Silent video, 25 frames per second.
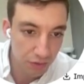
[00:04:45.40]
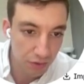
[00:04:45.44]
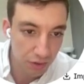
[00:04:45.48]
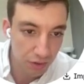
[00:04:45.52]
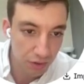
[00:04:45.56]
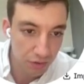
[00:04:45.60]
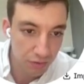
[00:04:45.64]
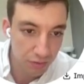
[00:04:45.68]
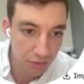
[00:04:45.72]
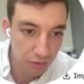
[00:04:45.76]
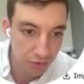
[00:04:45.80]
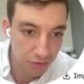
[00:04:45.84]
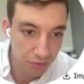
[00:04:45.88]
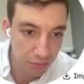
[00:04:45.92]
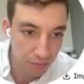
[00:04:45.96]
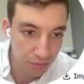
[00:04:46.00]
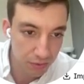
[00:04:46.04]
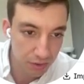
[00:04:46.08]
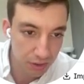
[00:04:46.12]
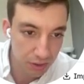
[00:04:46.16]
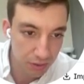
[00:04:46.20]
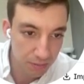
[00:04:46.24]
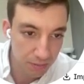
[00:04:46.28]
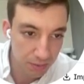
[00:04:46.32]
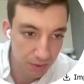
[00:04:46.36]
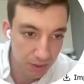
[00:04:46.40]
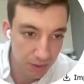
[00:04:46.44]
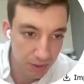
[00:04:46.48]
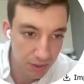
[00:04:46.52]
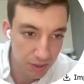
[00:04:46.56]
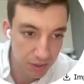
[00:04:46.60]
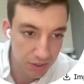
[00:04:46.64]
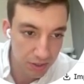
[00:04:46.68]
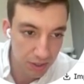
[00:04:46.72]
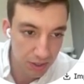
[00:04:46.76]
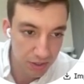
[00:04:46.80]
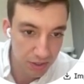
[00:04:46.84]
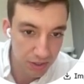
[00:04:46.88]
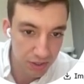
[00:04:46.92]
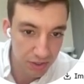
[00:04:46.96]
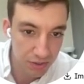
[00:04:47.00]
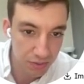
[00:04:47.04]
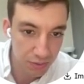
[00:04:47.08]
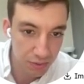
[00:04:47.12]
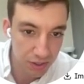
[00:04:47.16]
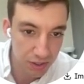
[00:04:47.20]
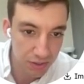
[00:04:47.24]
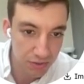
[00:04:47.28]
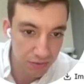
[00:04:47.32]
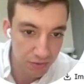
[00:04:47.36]
Follow the rules from clipping each sentence
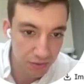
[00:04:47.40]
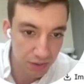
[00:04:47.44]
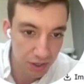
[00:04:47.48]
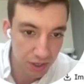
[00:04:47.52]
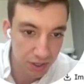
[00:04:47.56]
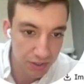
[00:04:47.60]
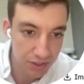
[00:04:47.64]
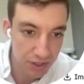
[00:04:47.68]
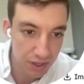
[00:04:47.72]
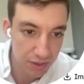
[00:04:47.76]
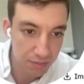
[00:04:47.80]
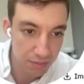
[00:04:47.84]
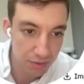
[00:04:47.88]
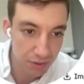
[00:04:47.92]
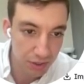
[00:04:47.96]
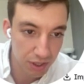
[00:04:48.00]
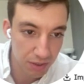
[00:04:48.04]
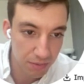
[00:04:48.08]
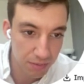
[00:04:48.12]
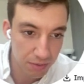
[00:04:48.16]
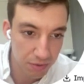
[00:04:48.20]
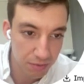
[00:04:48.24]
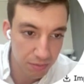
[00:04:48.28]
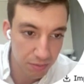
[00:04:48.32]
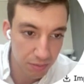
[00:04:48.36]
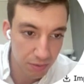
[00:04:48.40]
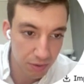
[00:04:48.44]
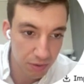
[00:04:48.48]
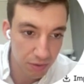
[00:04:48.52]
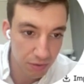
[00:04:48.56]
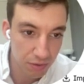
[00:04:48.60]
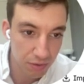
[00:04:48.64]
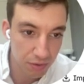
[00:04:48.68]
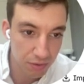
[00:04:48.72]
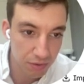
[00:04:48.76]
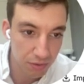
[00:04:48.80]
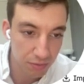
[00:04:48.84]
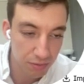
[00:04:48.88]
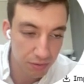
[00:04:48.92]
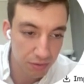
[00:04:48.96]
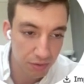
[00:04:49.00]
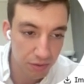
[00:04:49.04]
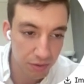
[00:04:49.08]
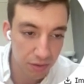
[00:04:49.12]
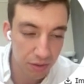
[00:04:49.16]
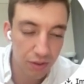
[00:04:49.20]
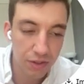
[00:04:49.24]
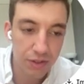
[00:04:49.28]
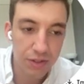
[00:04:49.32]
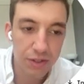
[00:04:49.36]
with this phrase, and bookkeeping is probably not the top of the
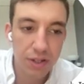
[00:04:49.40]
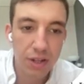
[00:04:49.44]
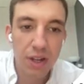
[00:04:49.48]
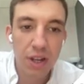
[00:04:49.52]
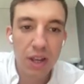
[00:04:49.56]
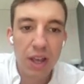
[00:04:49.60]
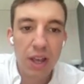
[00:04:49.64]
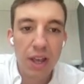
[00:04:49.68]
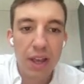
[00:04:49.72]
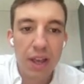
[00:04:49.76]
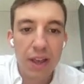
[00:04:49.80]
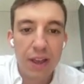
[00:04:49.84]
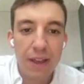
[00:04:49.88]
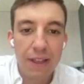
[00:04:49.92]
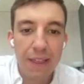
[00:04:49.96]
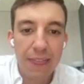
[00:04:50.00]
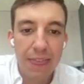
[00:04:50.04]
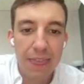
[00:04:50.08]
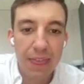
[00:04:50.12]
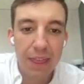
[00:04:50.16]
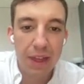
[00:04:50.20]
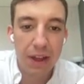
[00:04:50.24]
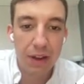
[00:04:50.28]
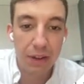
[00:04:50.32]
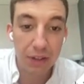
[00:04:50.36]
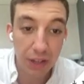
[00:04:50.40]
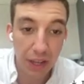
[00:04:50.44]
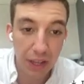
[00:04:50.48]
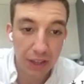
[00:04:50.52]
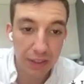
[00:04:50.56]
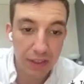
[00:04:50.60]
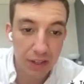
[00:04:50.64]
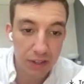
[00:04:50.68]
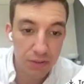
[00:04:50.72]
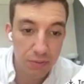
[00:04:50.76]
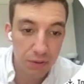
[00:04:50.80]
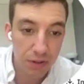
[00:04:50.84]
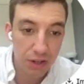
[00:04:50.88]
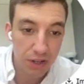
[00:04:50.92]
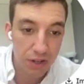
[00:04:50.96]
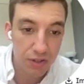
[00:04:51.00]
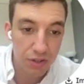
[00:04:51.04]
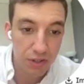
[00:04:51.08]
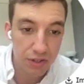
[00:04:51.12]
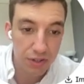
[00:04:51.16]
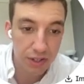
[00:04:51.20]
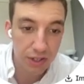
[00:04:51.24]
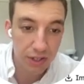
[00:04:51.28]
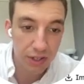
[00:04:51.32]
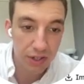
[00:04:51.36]
list. Okay, that's pretty
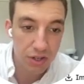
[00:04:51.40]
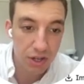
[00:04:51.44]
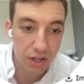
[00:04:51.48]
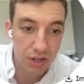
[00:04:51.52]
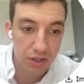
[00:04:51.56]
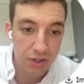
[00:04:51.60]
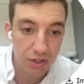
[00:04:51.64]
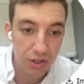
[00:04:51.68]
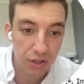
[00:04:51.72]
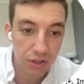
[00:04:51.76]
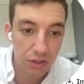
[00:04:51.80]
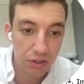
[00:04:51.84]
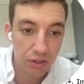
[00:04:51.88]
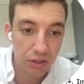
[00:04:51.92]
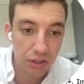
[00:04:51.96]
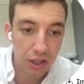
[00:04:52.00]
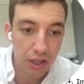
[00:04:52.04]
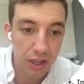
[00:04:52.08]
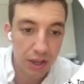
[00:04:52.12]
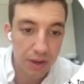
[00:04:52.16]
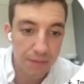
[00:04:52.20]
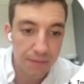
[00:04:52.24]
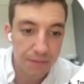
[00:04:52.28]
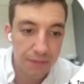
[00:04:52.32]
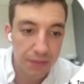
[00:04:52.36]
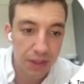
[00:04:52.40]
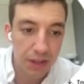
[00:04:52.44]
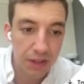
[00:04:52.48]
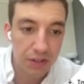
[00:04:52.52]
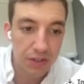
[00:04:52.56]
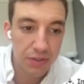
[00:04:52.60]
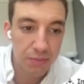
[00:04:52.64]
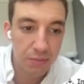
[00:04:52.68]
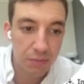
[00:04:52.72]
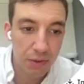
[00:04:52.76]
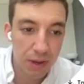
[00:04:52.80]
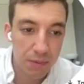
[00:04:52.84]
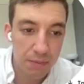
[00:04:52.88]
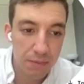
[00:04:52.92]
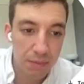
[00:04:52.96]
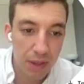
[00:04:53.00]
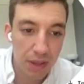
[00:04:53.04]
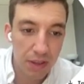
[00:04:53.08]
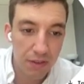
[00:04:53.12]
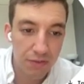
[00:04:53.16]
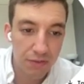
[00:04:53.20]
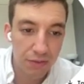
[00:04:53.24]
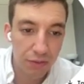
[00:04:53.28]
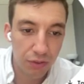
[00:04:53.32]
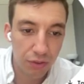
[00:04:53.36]
interesting actually. So this might
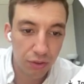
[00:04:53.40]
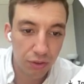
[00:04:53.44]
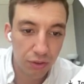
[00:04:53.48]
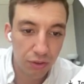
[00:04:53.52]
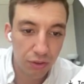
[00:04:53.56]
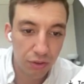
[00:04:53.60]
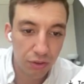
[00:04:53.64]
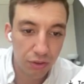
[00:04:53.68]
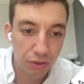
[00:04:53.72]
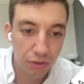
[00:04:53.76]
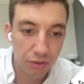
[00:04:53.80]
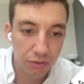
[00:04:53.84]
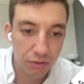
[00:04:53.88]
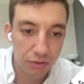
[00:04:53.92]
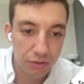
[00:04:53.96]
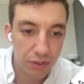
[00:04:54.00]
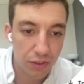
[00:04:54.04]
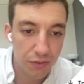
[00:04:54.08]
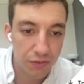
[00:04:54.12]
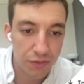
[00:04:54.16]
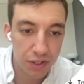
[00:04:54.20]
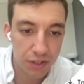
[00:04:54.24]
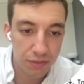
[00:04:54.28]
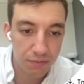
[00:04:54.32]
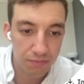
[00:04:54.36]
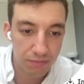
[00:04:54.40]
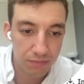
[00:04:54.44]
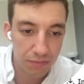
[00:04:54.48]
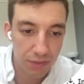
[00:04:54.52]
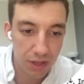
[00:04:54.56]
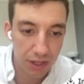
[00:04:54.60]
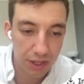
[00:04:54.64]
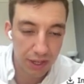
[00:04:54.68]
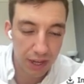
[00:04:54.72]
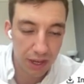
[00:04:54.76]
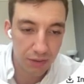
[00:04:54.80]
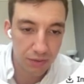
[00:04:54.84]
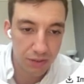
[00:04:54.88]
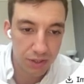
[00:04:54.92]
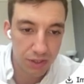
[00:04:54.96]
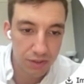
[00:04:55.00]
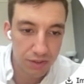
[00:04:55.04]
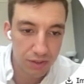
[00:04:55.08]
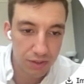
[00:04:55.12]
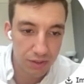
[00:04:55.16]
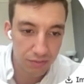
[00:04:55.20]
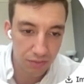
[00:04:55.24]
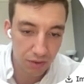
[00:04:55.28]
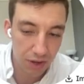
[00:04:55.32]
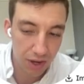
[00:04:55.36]
be for obviously
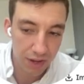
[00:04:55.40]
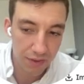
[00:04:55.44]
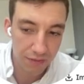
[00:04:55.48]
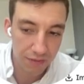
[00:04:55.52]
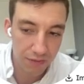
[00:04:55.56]
accountants, right?